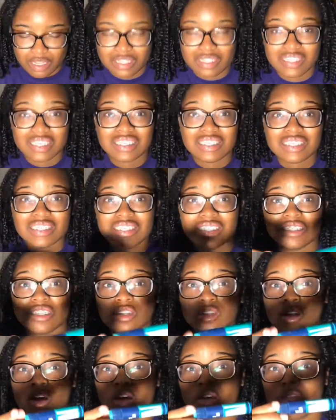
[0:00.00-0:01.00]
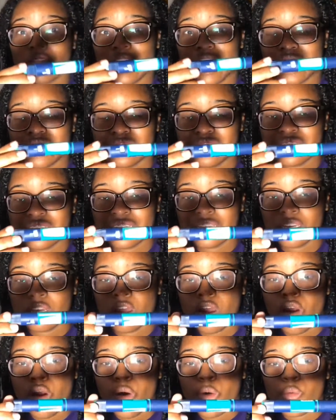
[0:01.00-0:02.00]
This is the long lasting,
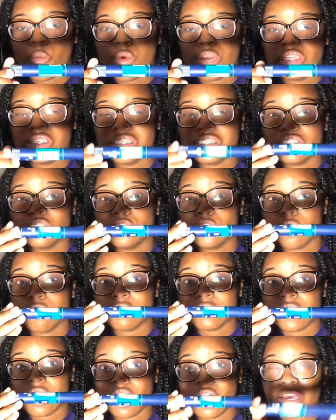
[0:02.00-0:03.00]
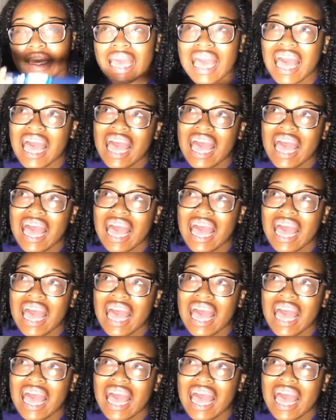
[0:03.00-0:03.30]
which is Novolog.